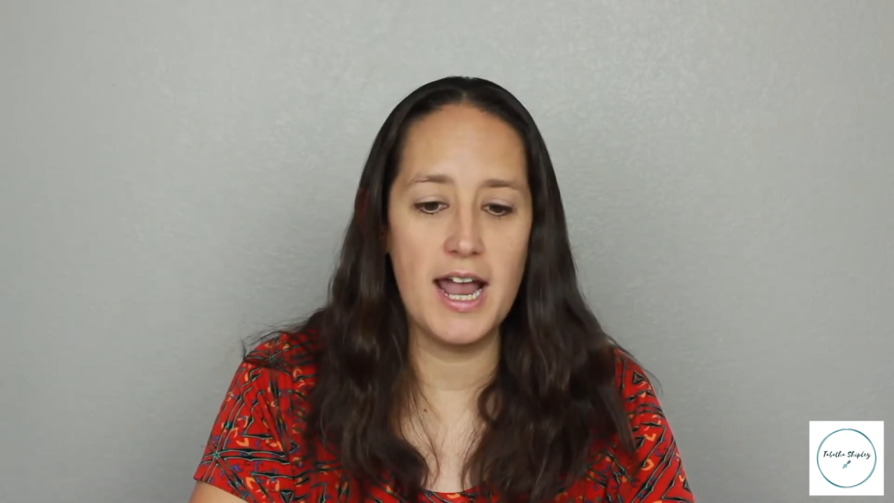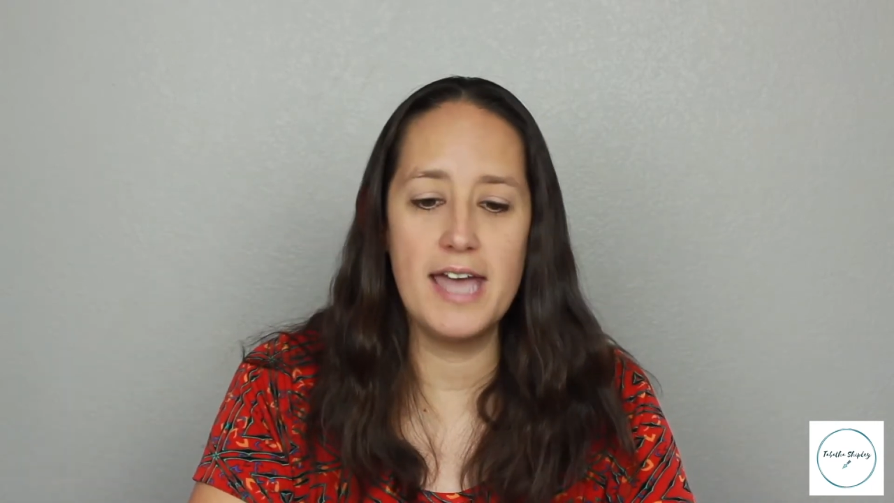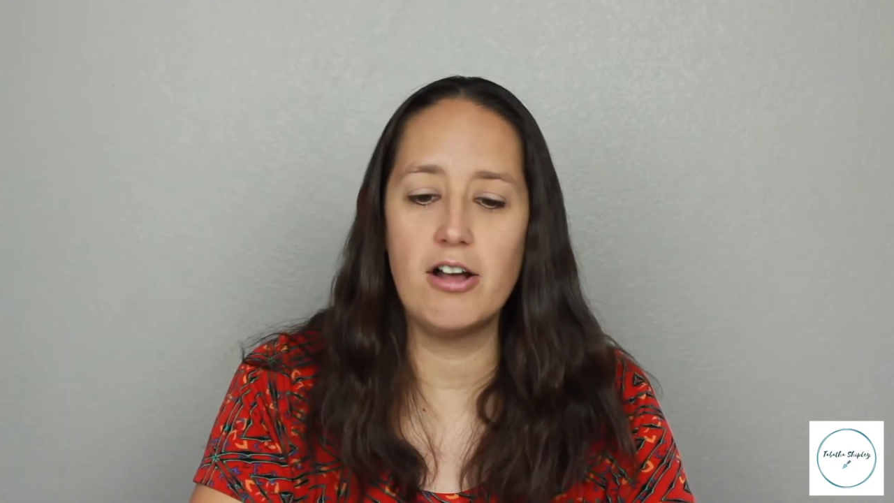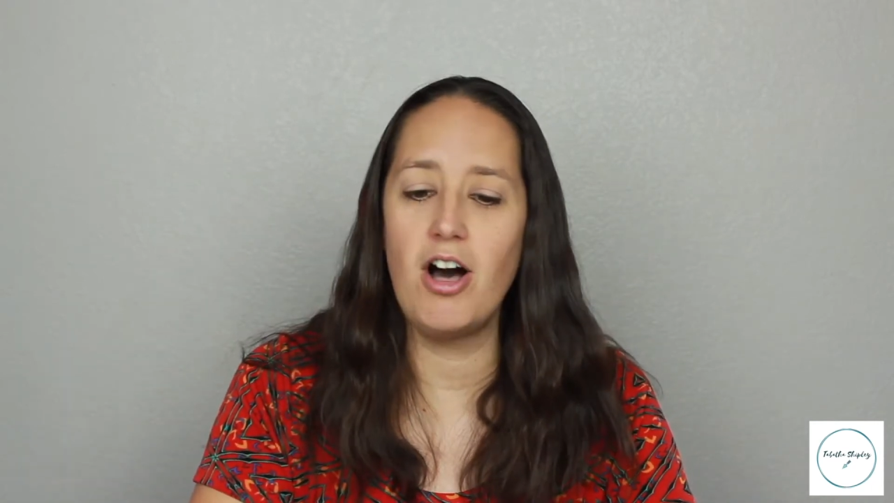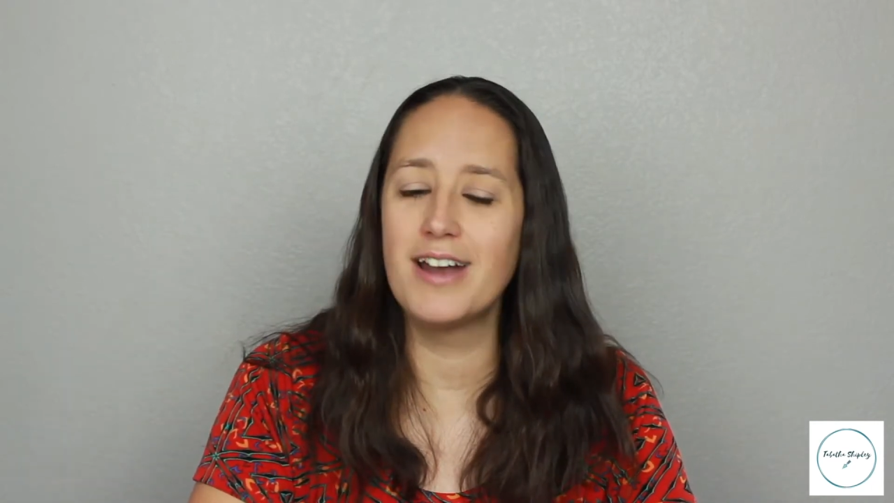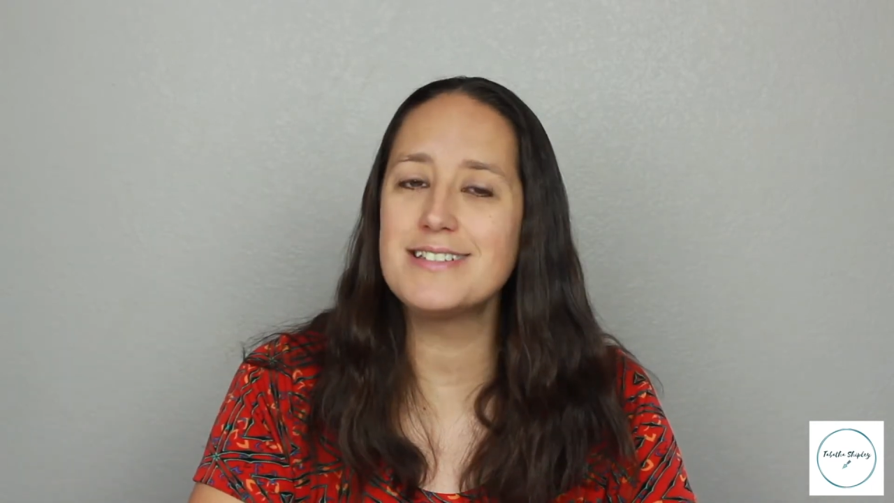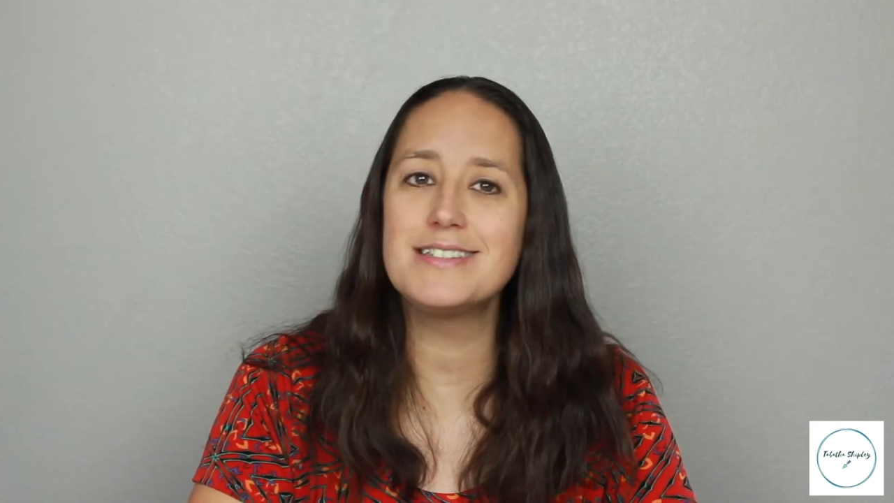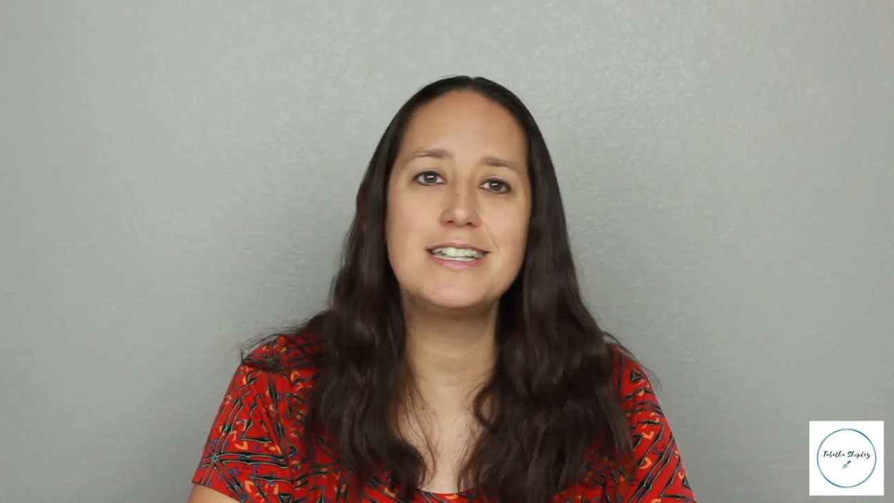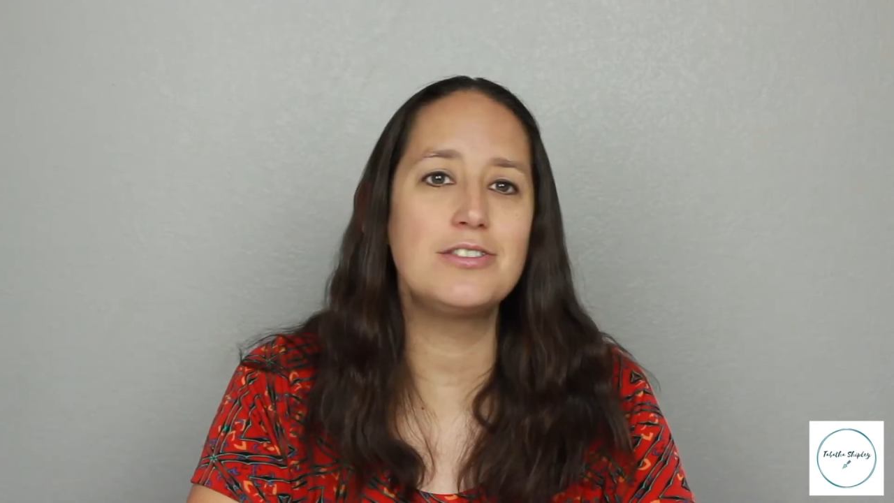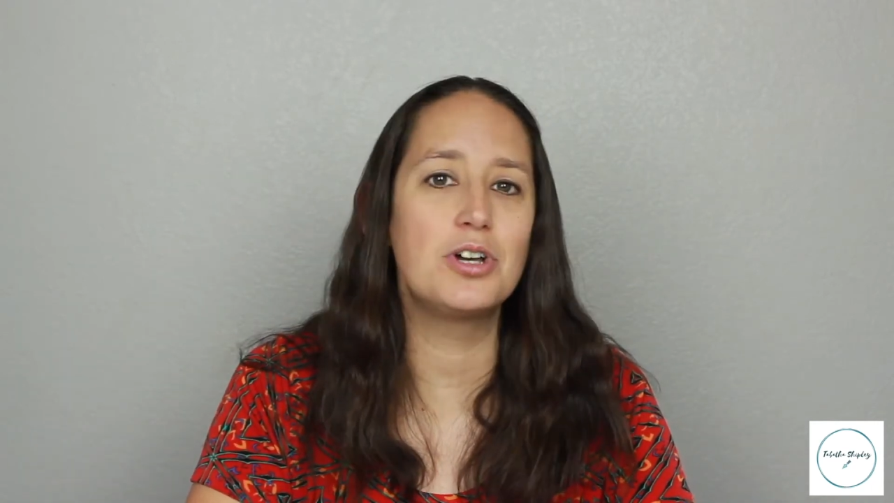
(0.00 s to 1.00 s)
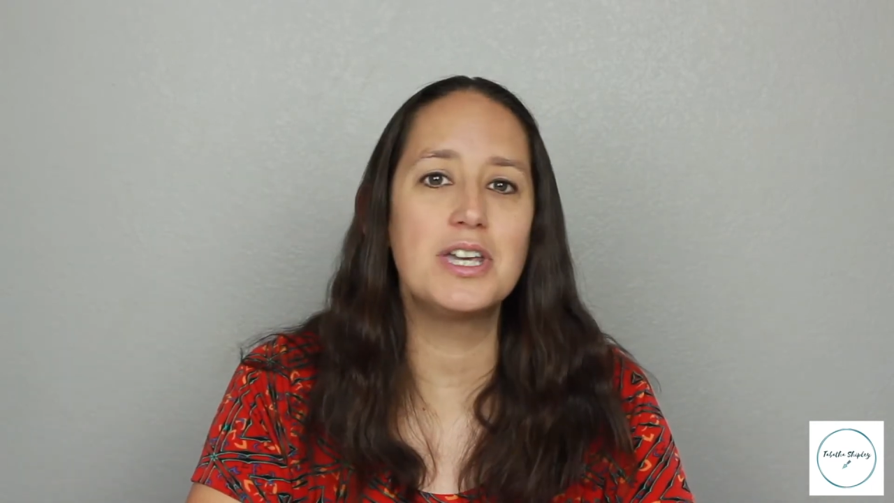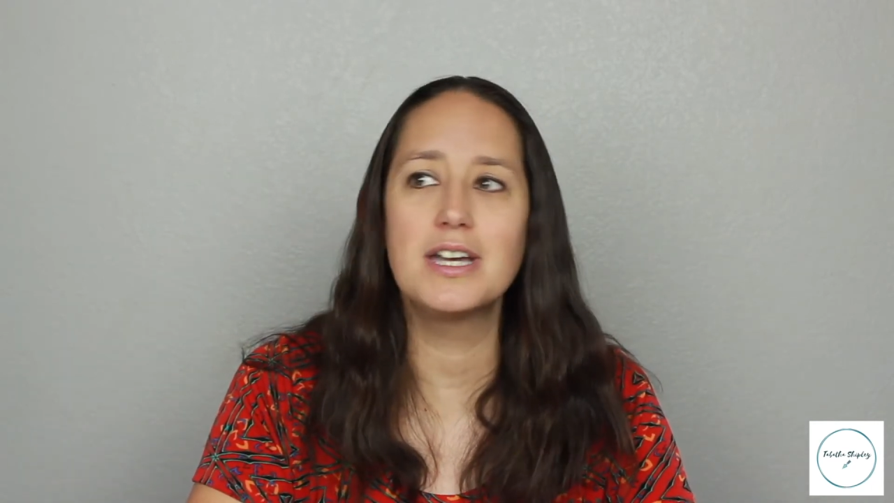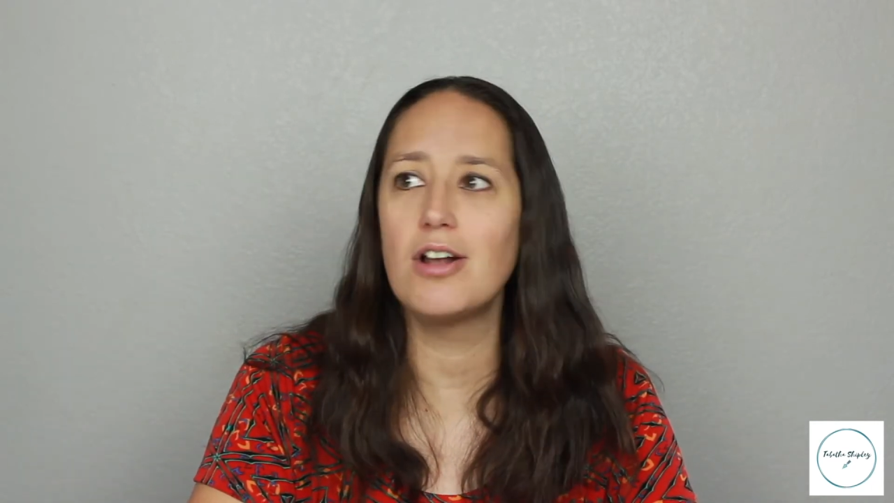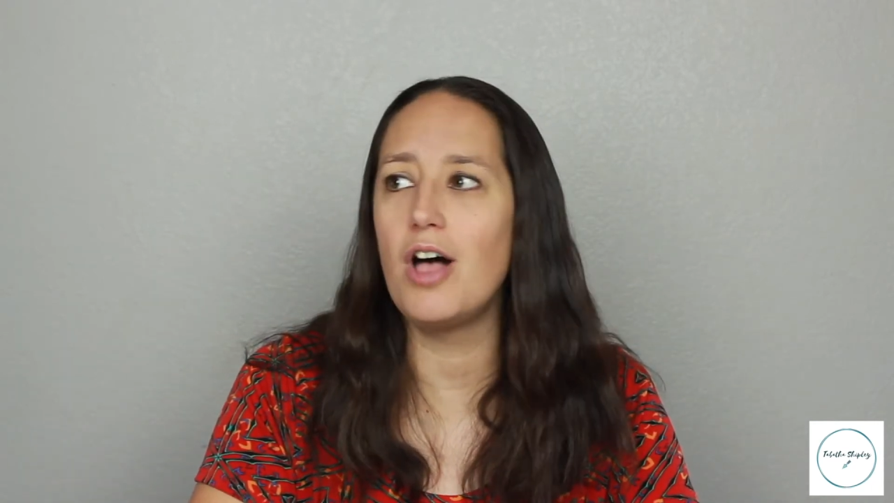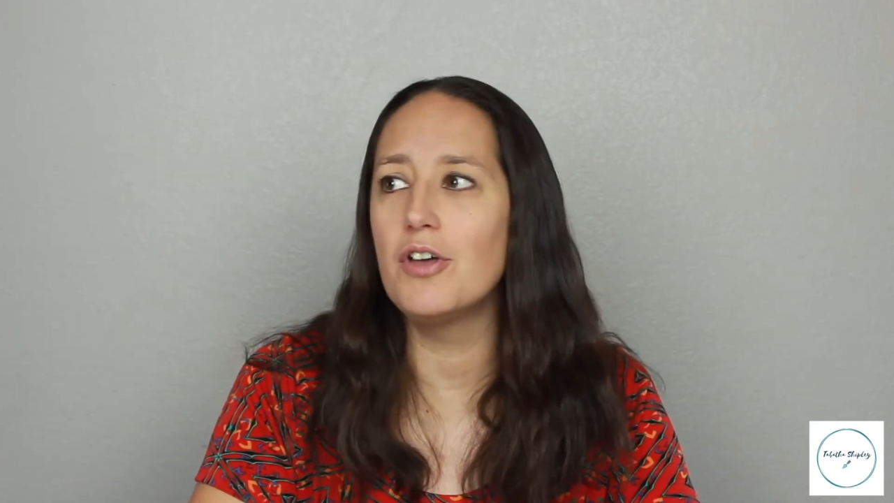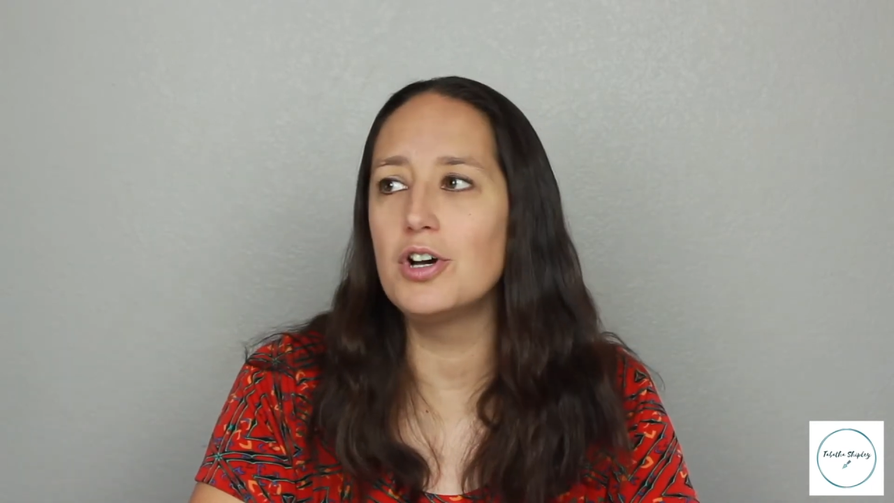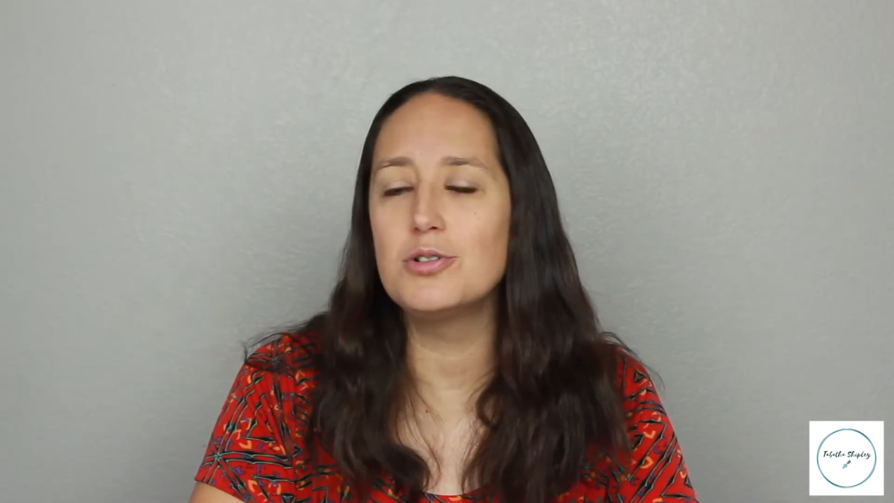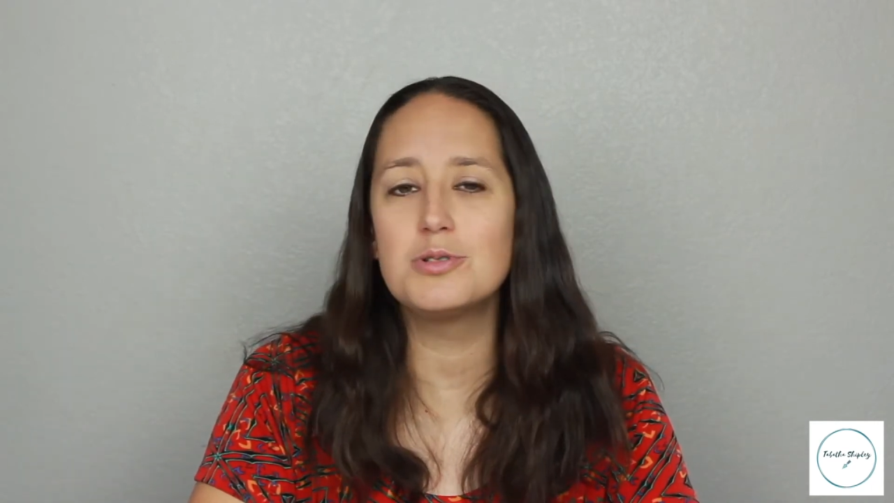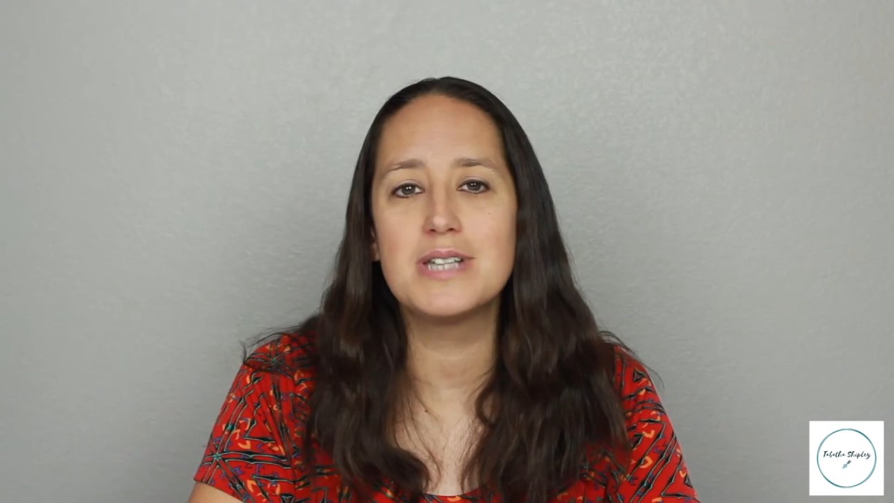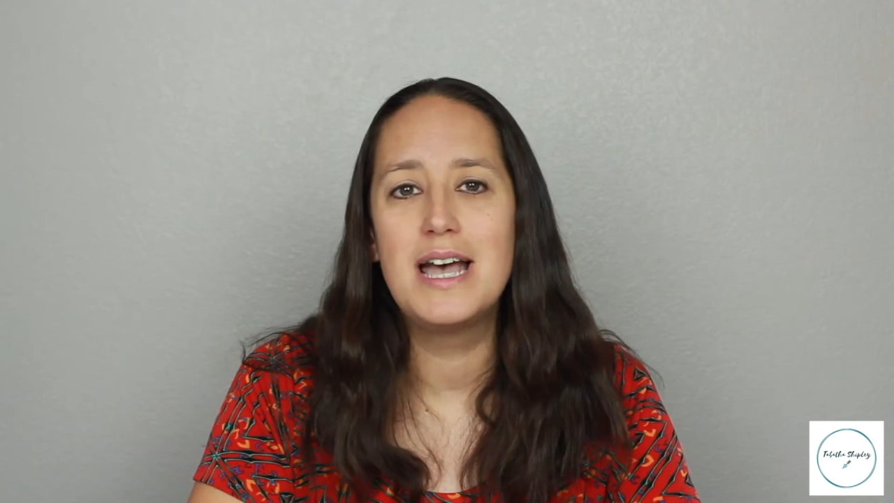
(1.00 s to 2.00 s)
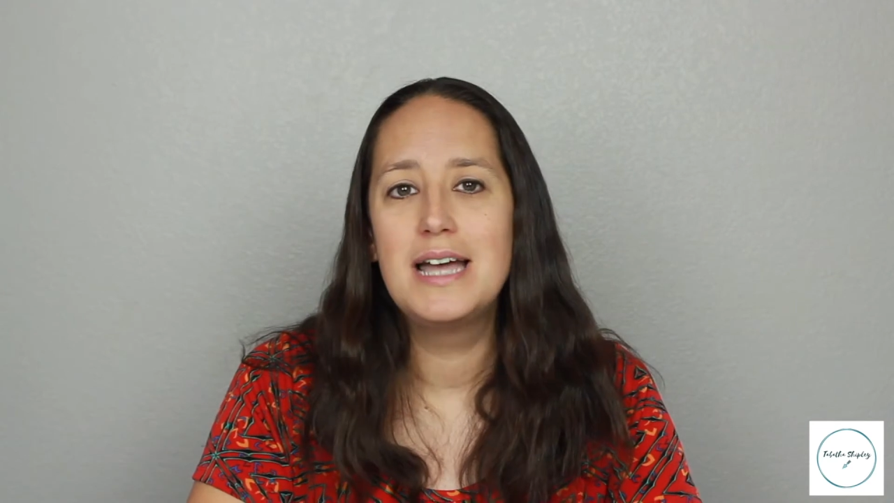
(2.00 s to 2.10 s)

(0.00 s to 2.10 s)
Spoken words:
And honestly, looking at all those,